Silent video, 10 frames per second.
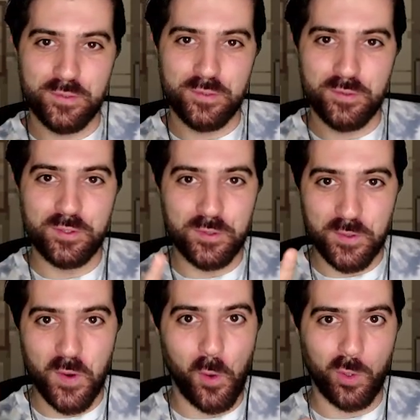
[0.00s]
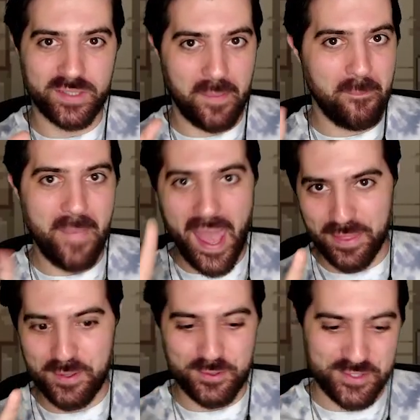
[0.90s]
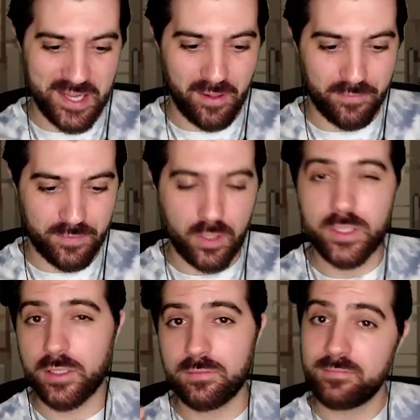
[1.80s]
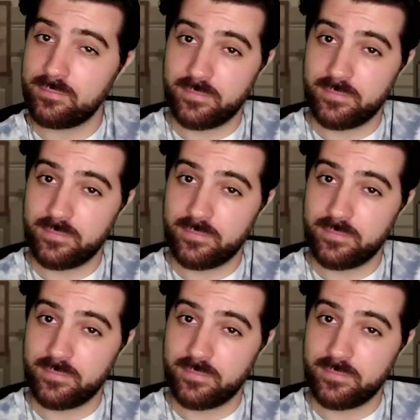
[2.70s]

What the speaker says: to do all the math yourself. Although,